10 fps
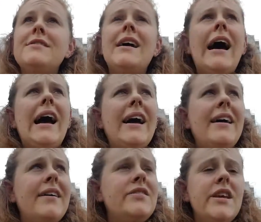
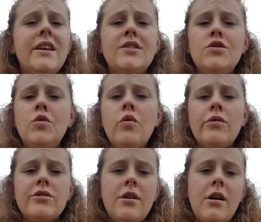I have taken 2
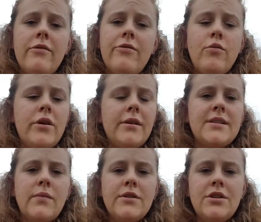quarters off, one because
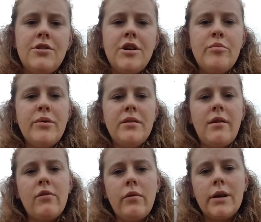I went to Europe and the
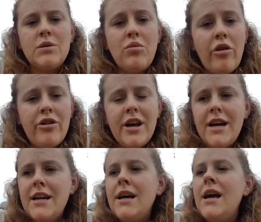other one because my brother
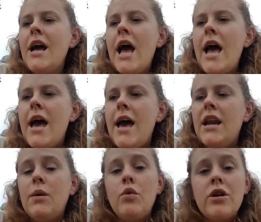died, and
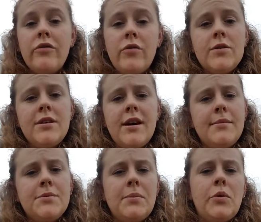I'm working
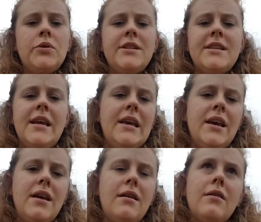full-time, so I'm only
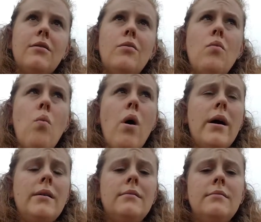taking
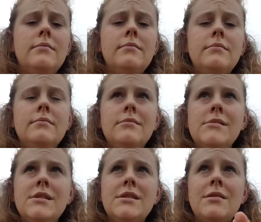
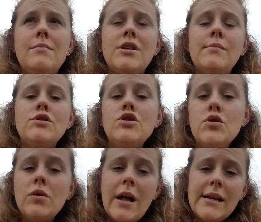1, sometimes
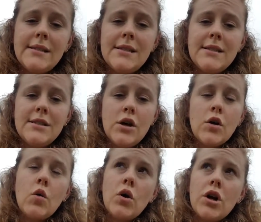2 classes a
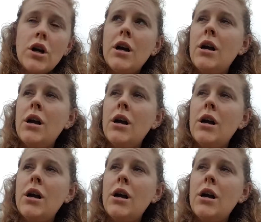quarter.